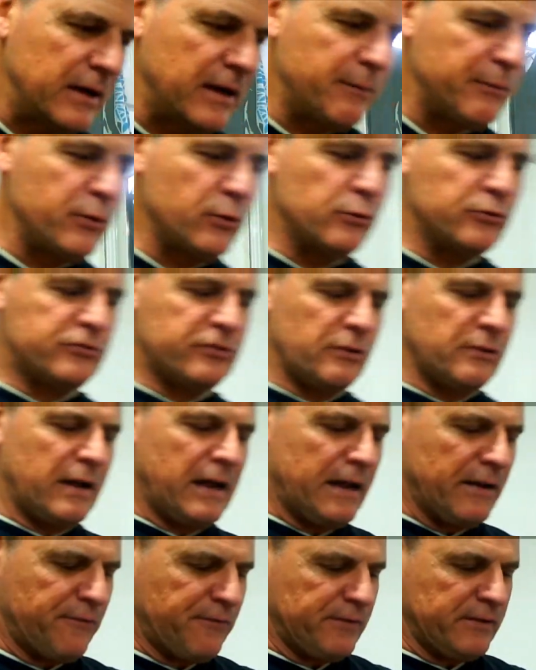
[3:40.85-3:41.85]
and we also
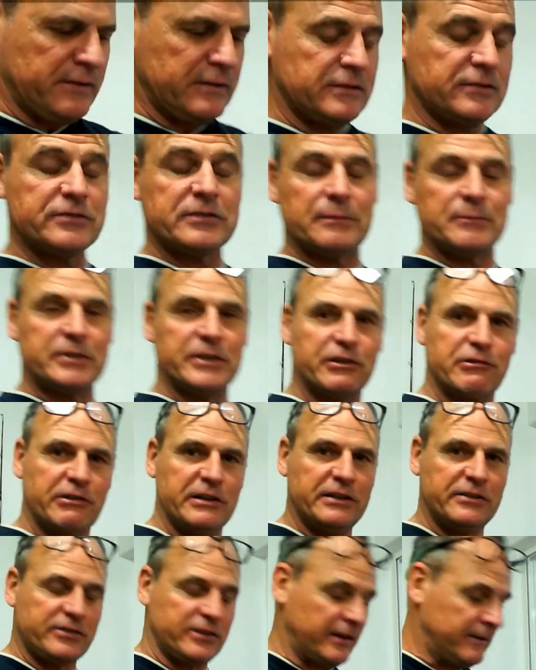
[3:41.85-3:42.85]
have some
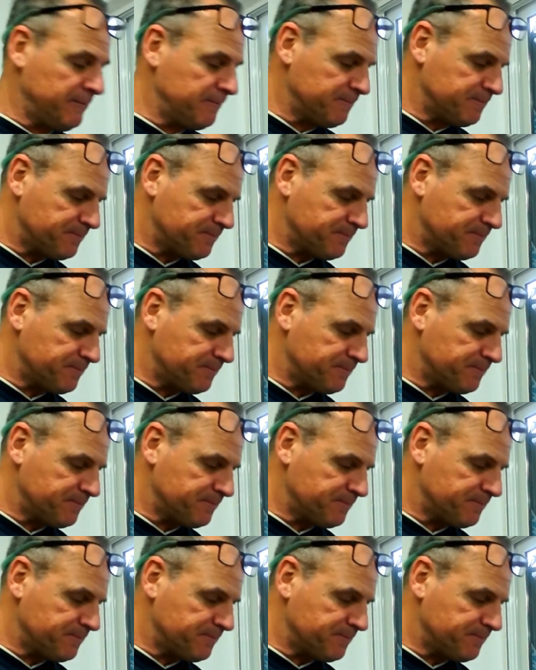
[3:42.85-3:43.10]
degreaser.